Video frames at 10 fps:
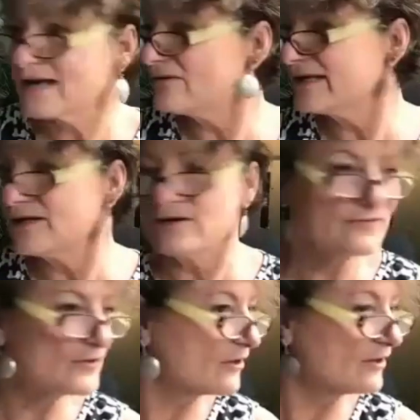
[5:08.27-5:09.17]
I don't care
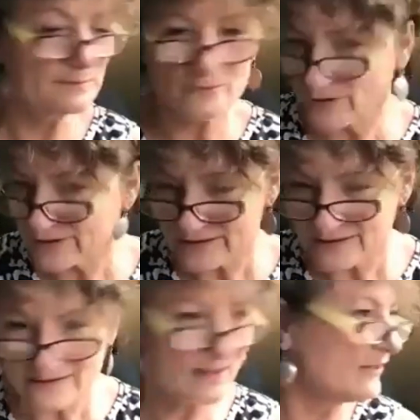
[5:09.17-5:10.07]
if you call it
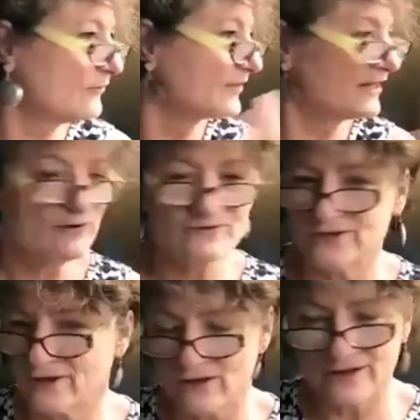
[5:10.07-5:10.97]
marketing, I don't care if
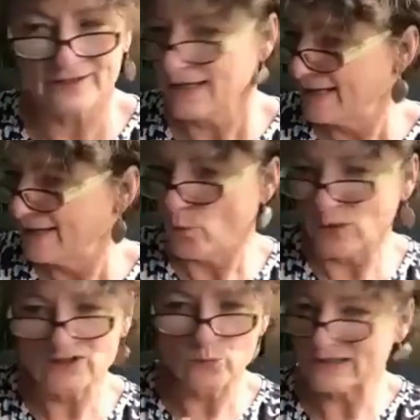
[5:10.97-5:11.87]
you call it
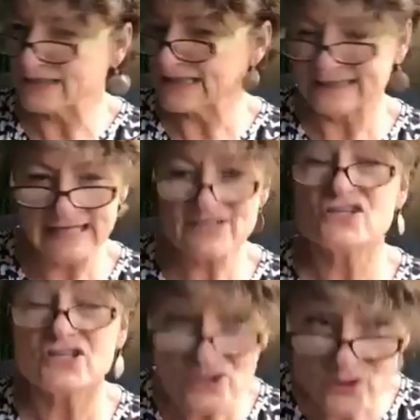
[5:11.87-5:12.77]
one-to-one
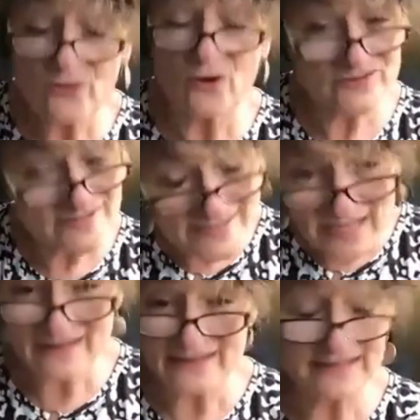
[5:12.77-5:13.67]
connection, you are
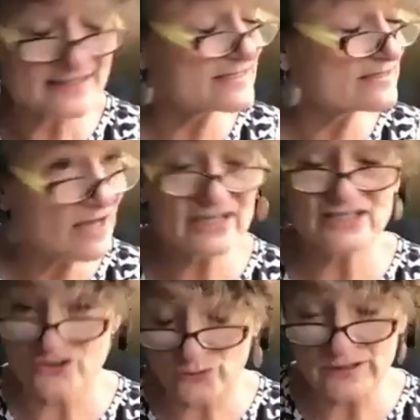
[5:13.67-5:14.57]
selling. It's not
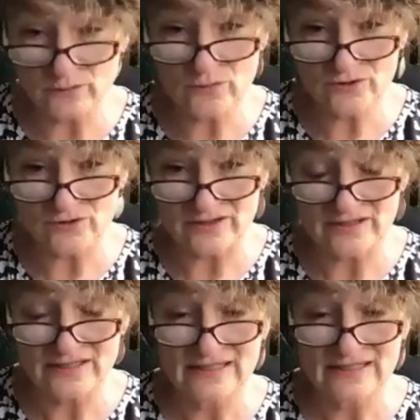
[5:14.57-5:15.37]
a dirty word.